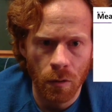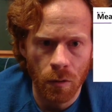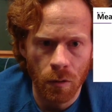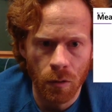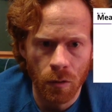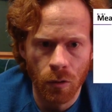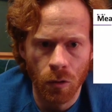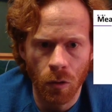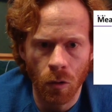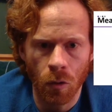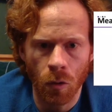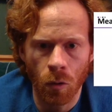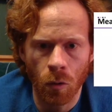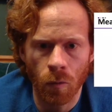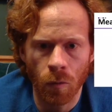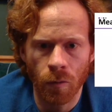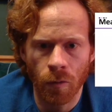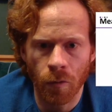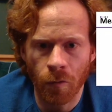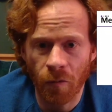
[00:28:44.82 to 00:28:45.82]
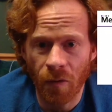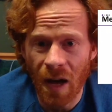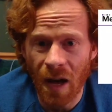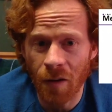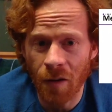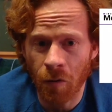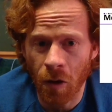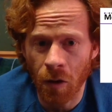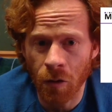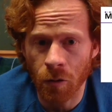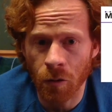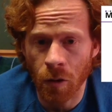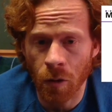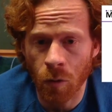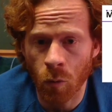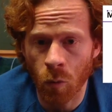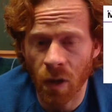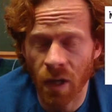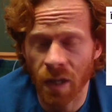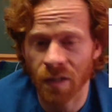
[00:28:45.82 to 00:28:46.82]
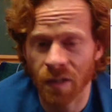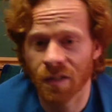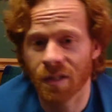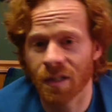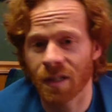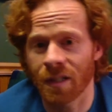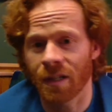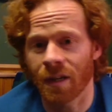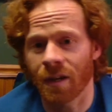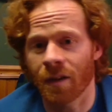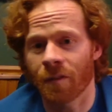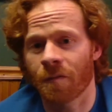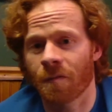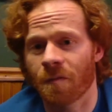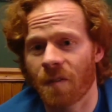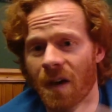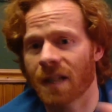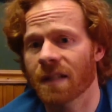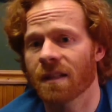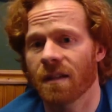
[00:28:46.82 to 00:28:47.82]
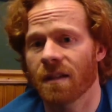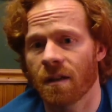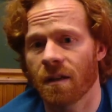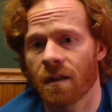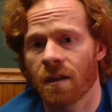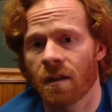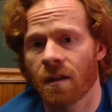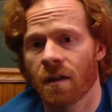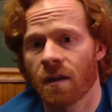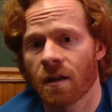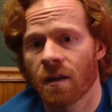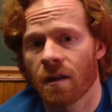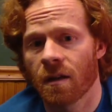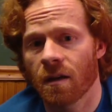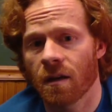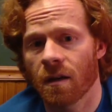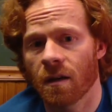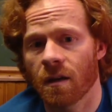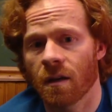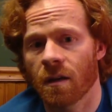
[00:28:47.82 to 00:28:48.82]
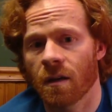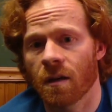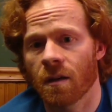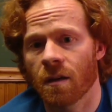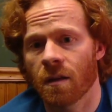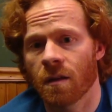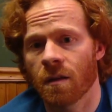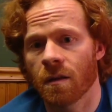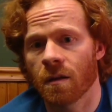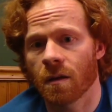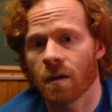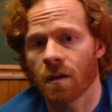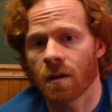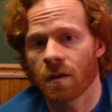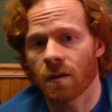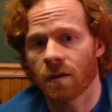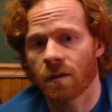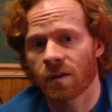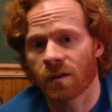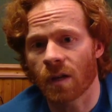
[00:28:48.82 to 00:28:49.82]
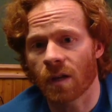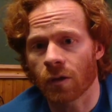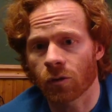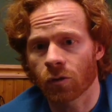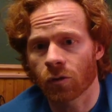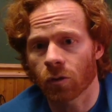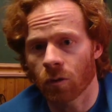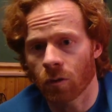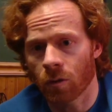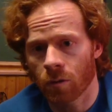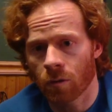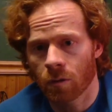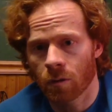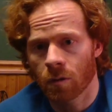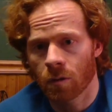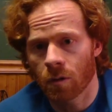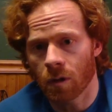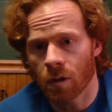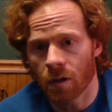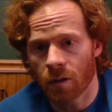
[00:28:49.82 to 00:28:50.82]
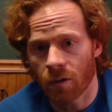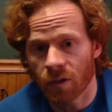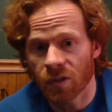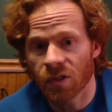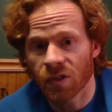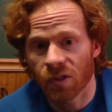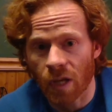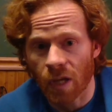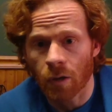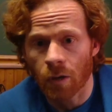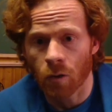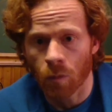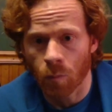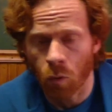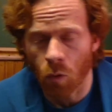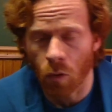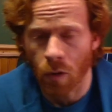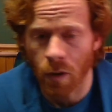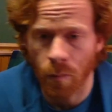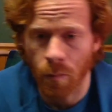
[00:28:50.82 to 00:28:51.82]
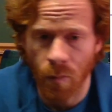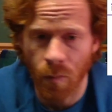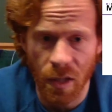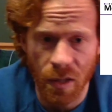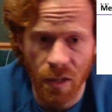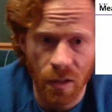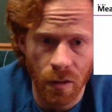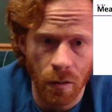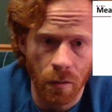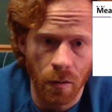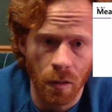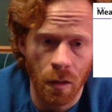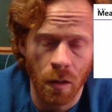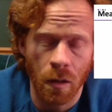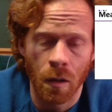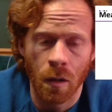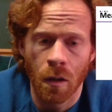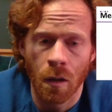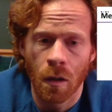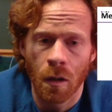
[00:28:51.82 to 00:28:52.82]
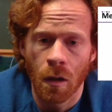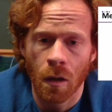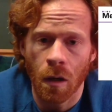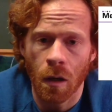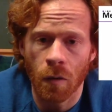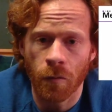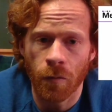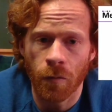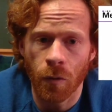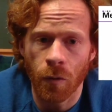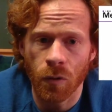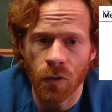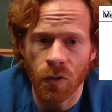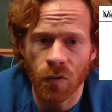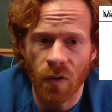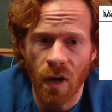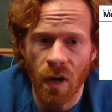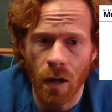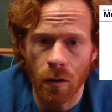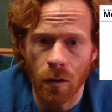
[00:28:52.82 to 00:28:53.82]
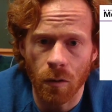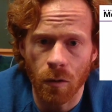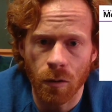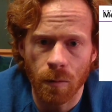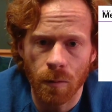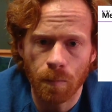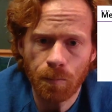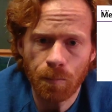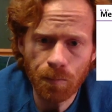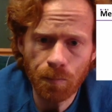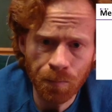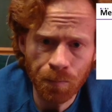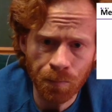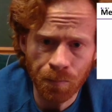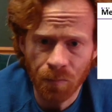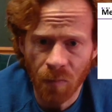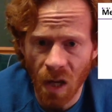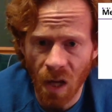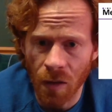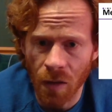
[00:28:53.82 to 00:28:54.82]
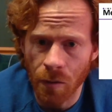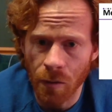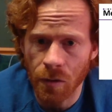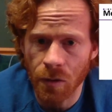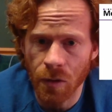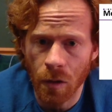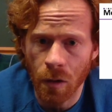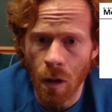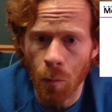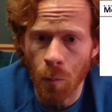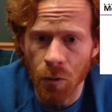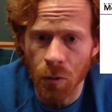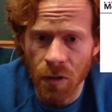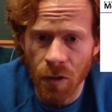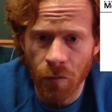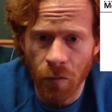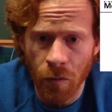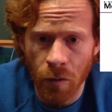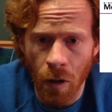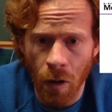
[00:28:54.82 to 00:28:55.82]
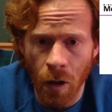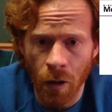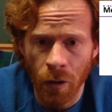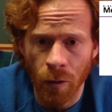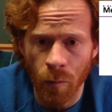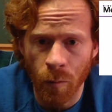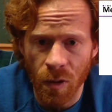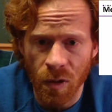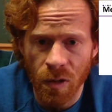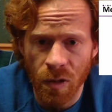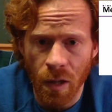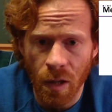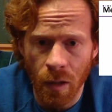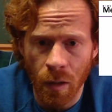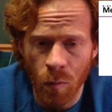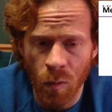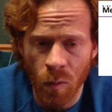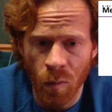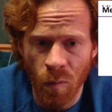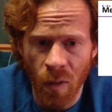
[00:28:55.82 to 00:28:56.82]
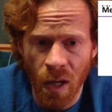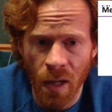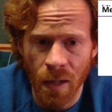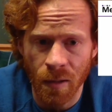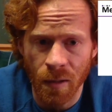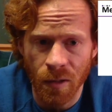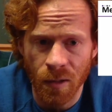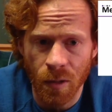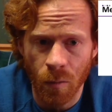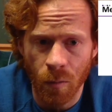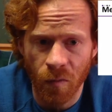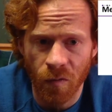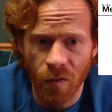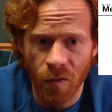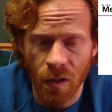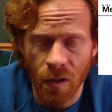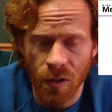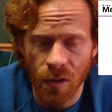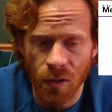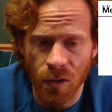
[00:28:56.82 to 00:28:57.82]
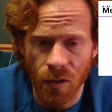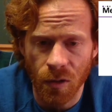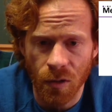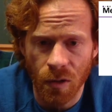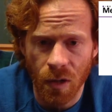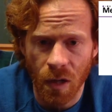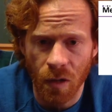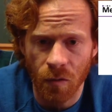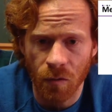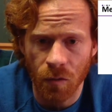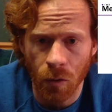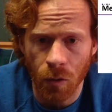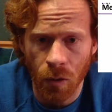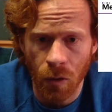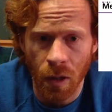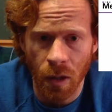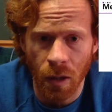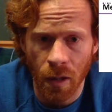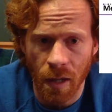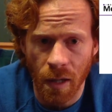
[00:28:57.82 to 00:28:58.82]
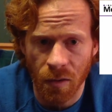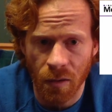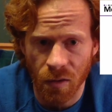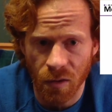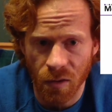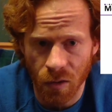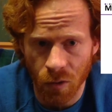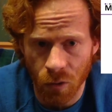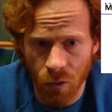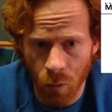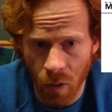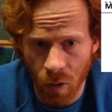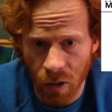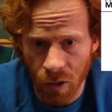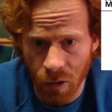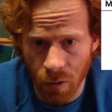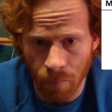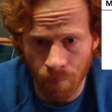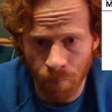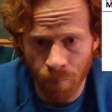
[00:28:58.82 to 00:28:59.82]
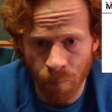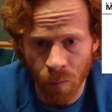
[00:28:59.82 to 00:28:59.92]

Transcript: So the 500 we can see affected the center point basically of those values. And there's a couple different arguments that can be made, and some of it is just kind of looking at the situation.